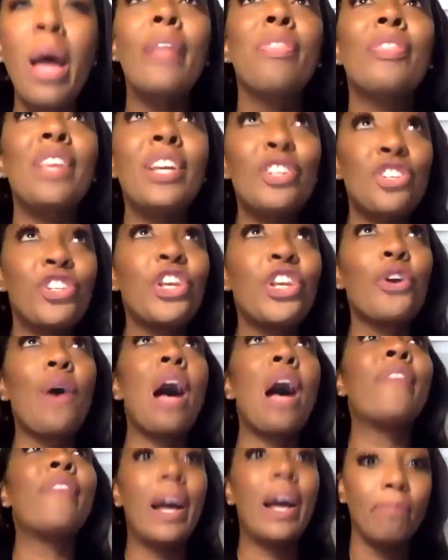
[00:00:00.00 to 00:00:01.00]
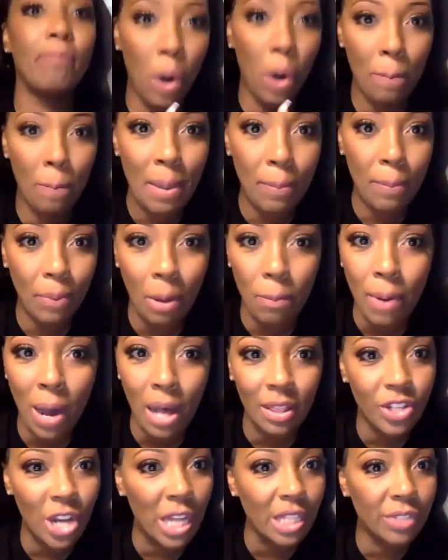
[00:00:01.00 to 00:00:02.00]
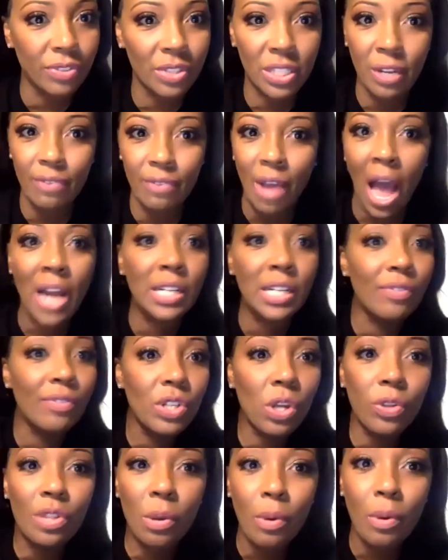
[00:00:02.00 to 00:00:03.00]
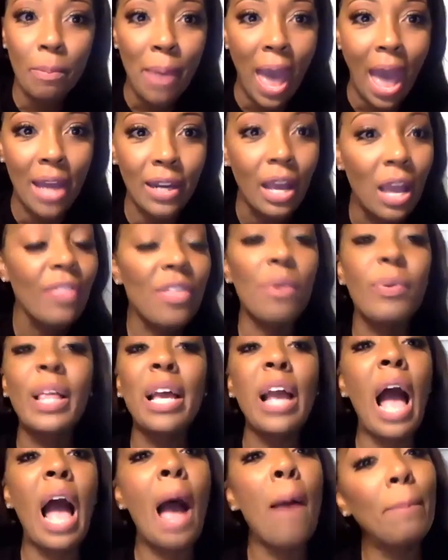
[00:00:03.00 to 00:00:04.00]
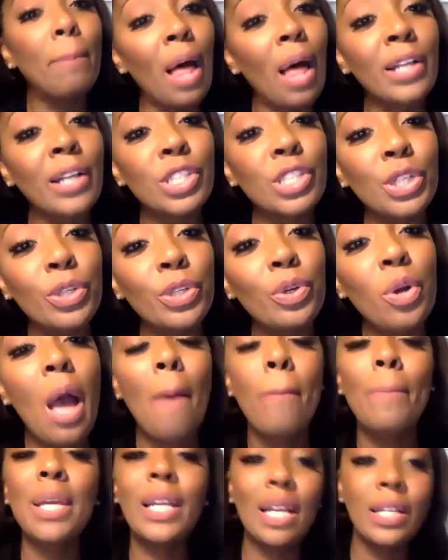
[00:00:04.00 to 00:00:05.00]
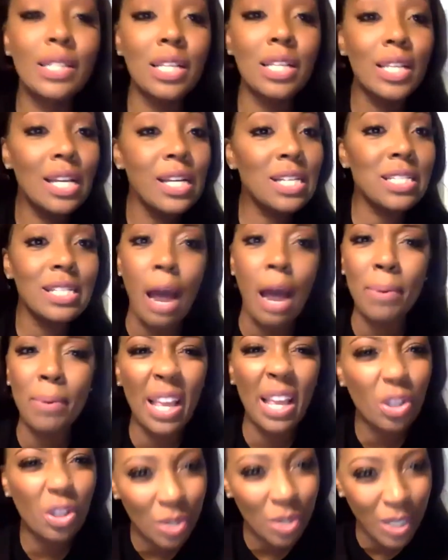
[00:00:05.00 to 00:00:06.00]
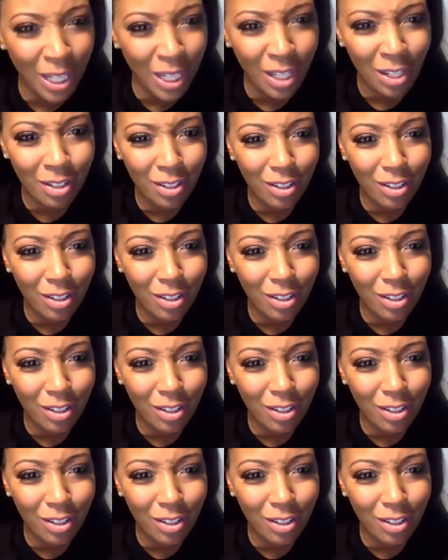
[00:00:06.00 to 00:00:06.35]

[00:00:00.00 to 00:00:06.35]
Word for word: This year, I've had more people apologize for stuff I didn't even know they were mad. They were like, "I blocked you because of this," and I'd be like, "You did."